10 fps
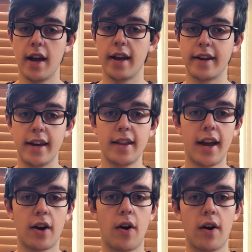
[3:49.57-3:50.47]
and getting
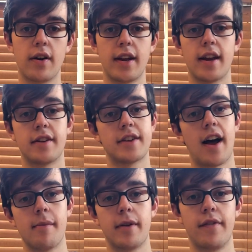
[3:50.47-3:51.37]
that card in a
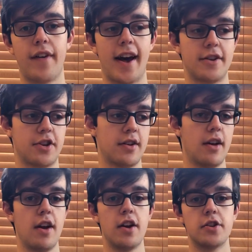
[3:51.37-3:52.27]
timely fashion.
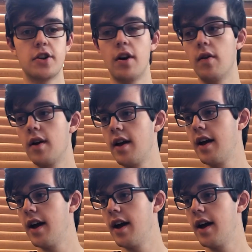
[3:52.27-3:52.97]
So